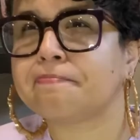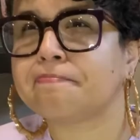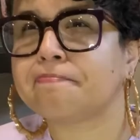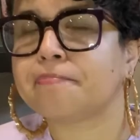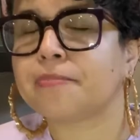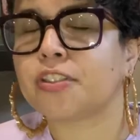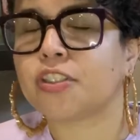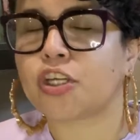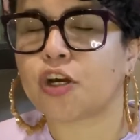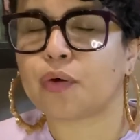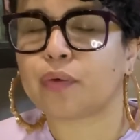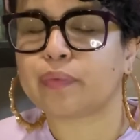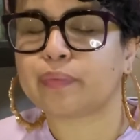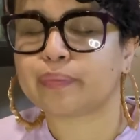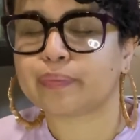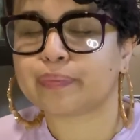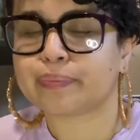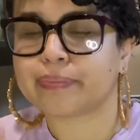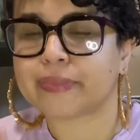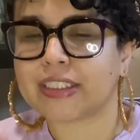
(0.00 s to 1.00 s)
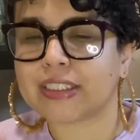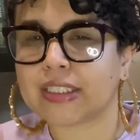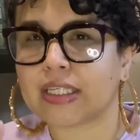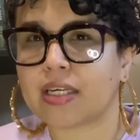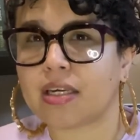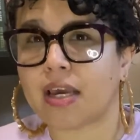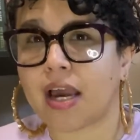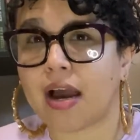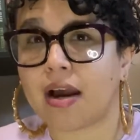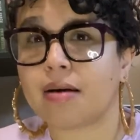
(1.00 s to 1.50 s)
So
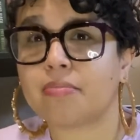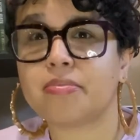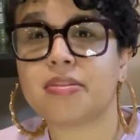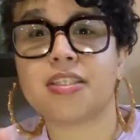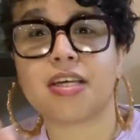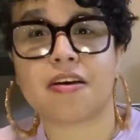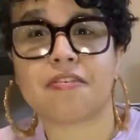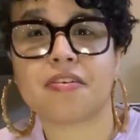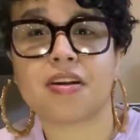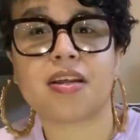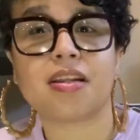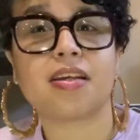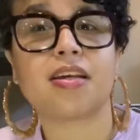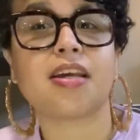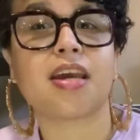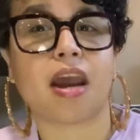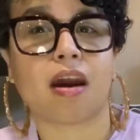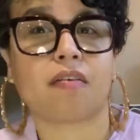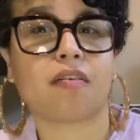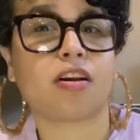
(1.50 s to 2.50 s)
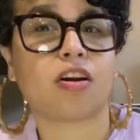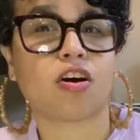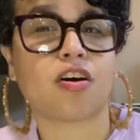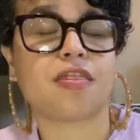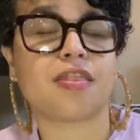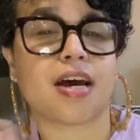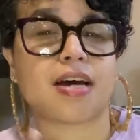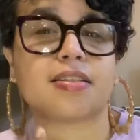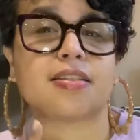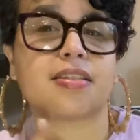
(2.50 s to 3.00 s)
yeah, definitely carrying on
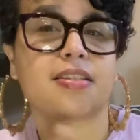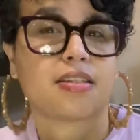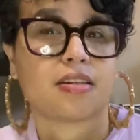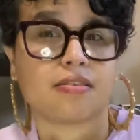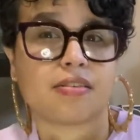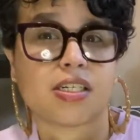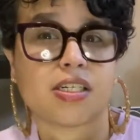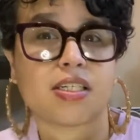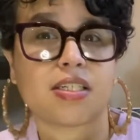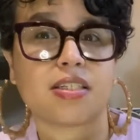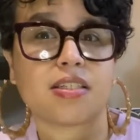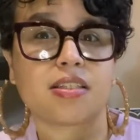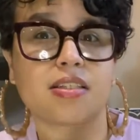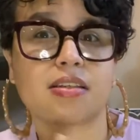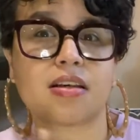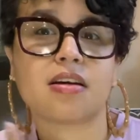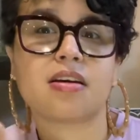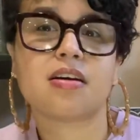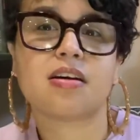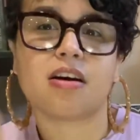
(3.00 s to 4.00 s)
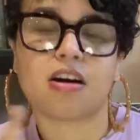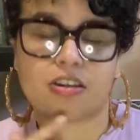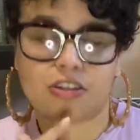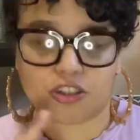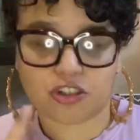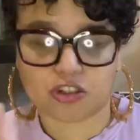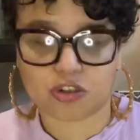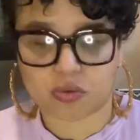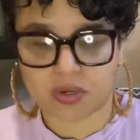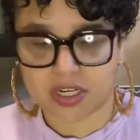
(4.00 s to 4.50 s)
that series
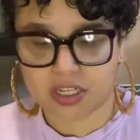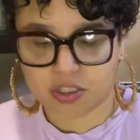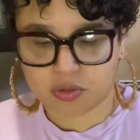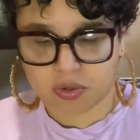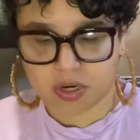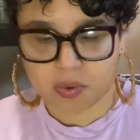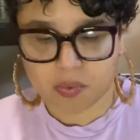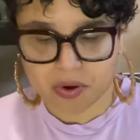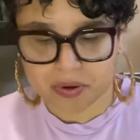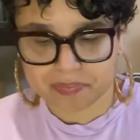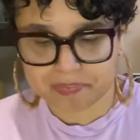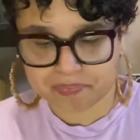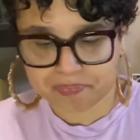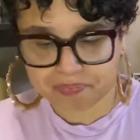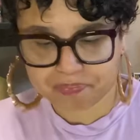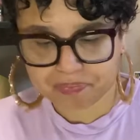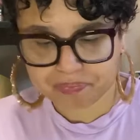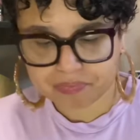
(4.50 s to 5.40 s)
until 2021.